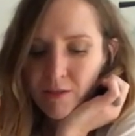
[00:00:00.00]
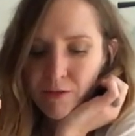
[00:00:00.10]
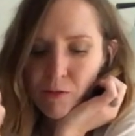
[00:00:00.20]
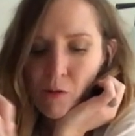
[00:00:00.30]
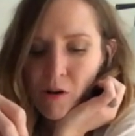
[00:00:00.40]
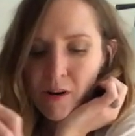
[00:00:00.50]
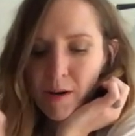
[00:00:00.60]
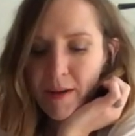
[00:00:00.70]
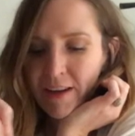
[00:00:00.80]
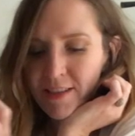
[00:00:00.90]
for
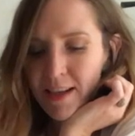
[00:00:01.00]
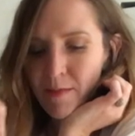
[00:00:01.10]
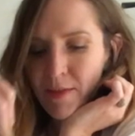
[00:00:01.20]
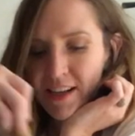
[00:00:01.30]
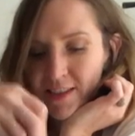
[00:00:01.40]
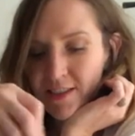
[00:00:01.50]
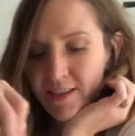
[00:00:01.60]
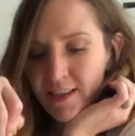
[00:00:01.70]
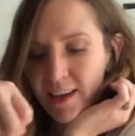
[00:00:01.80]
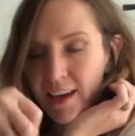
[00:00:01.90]
about 10
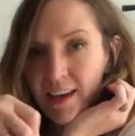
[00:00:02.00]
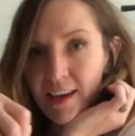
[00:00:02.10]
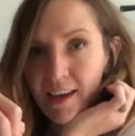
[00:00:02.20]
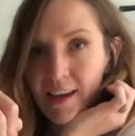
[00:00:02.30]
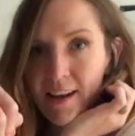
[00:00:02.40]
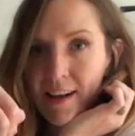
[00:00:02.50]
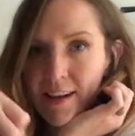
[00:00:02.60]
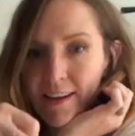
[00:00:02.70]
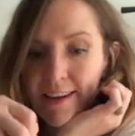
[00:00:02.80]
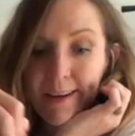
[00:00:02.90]
minutes. And
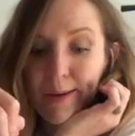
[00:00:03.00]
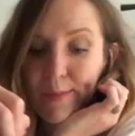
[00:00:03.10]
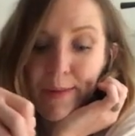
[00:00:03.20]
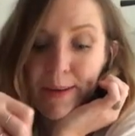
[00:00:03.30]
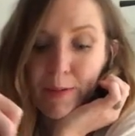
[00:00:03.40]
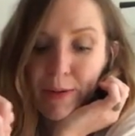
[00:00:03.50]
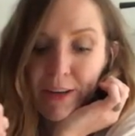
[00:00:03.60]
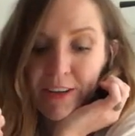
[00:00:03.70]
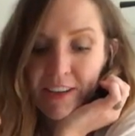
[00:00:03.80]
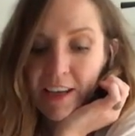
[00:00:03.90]

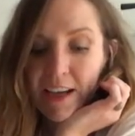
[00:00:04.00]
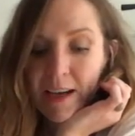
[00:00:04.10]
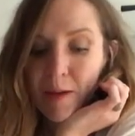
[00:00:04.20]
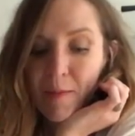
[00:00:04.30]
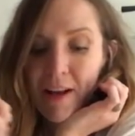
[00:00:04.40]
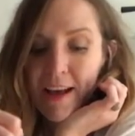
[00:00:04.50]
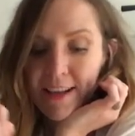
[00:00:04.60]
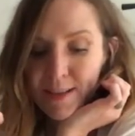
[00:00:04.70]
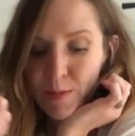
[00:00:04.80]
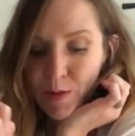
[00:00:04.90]
apparently I'm
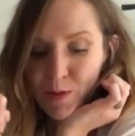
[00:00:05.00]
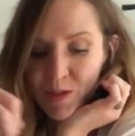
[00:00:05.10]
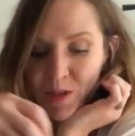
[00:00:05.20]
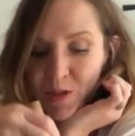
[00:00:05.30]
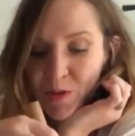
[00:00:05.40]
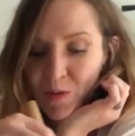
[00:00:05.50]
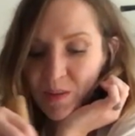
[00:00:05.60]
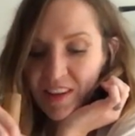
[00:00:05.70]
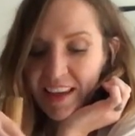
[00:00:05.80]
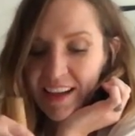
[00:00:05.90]
not supposed
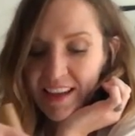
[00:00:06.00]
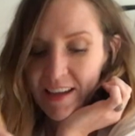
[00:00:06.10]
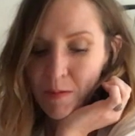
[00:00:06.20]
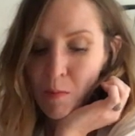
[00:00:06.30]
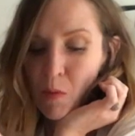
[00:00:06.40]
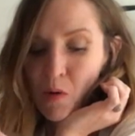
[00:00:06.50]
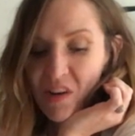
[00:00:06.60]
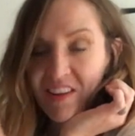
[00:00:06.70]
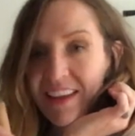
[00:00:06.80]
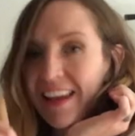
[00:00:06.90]
to let it
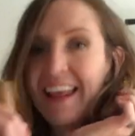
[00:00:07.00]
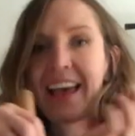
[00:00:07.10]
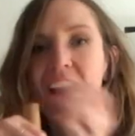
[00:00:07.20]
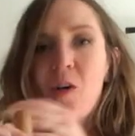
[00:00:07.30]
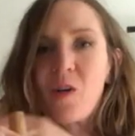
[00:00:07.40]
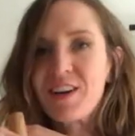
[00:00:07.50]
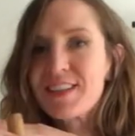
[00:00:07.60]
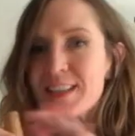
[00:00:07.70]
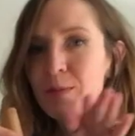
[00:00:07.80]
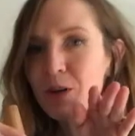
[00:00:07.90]
boil in it or
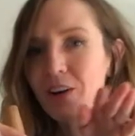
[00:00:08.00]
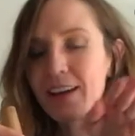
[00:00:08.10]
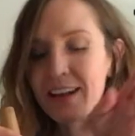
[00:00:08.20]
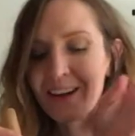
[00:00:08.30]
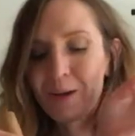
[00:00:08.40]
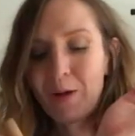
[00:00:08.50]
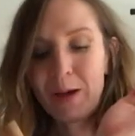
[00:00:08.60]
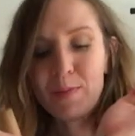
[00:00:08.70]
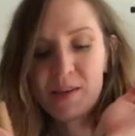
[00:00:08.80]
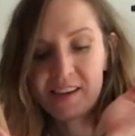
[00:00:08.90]
simmer in any
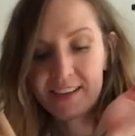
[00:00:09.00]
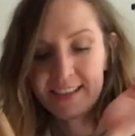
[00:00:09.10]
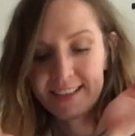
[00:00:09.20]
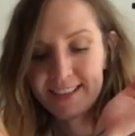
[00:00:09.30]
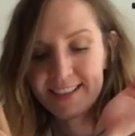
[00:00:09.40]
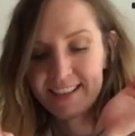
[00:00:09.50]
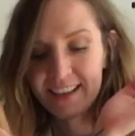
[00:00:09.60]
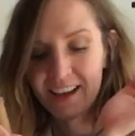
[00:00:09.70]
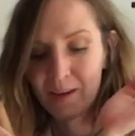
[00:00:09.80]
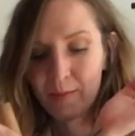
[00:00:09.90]
way because
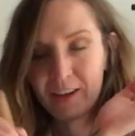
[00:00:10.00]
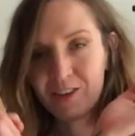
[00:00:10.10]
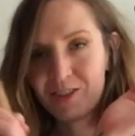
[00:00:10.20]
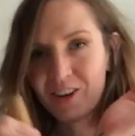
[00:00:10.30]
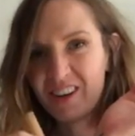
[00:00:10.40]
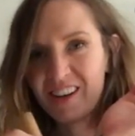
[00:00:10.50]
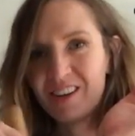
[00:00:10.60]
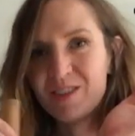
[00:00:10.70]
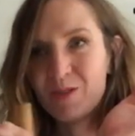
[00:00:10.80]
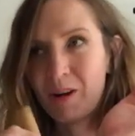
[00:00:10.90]
it'll turn
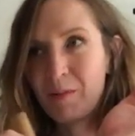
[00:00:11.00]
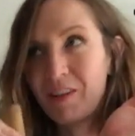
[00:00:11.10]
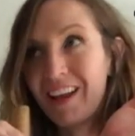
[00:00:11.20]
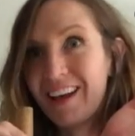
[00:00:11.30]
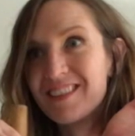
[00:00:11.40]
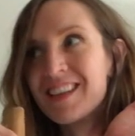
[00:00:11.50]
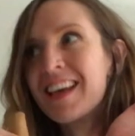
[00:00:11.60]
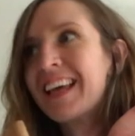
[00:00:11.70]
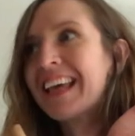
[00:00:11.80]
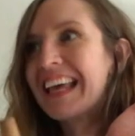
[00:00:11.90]
into scrambled eggs
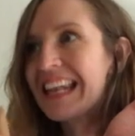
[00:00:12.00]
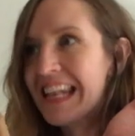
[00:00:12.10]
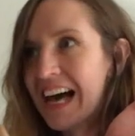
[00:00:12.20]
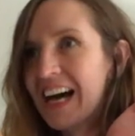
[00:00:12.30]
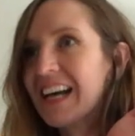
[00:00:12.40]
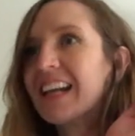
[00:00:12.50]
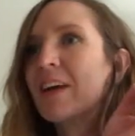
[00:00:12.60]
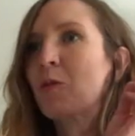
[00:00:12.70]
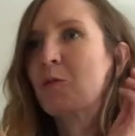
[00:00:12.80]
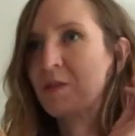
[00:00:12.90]
and not
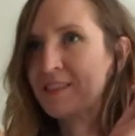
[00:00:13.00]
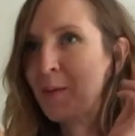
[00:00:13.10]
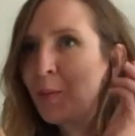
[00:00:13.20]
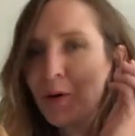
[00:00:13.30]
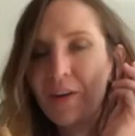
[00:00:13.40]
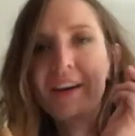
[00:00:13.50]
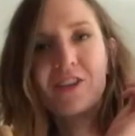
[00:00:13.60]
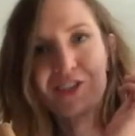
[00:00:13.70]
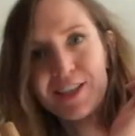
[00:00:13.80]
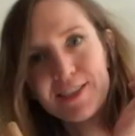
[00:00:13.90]
resemble a
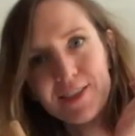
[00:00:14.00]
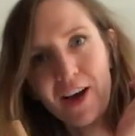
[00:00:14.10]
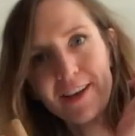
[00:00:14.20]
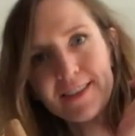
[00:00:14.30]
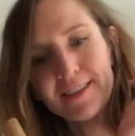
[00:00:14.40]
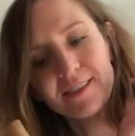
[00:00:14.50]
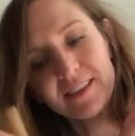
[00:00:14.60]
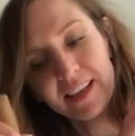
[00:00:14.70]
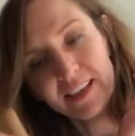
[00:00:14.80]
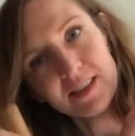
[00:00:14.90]
cheese sauce
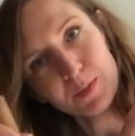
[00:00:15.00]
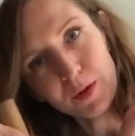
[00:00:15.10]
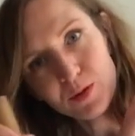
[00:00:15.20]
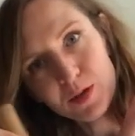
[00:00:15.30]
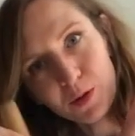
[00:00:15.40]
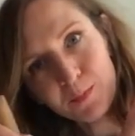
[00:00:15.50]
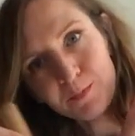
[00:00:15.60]
like it's supposed to.